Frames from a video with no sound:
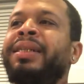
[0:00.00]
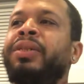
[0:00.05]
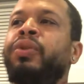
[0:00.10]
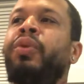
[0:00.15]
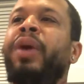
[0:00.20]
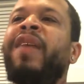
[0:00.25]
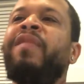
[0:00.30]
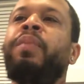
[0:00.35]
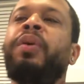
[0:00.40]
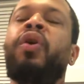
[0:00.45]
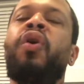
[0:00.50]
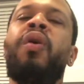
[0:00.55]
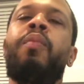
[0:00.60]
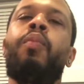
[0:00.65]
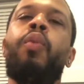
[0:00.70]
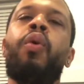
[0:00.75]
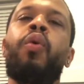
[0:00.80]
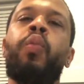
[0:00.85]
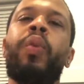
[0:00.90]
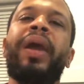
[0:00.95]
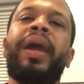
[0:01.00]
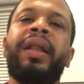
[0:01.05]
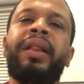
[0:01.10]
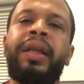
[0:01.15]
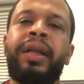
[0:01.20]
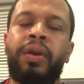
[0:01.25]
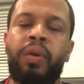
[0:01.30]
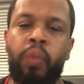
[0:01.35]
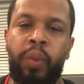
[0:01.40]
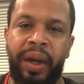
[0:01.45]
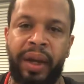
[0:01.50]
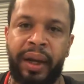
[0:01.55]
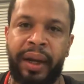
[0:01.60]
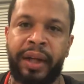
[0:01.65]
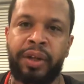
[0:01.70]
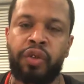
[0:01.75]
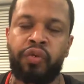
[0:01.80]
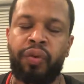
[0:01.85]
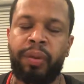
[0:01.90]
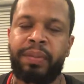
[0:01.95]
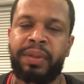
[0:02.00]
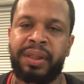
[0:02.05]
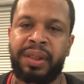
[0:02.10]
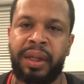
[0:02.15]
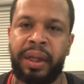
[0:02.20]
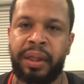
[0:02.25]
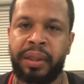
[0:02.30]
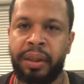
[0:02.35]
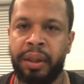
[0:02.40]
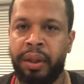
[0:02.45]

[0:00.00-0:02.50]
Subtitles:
you have become more wicked than the wicked, as the scripture said.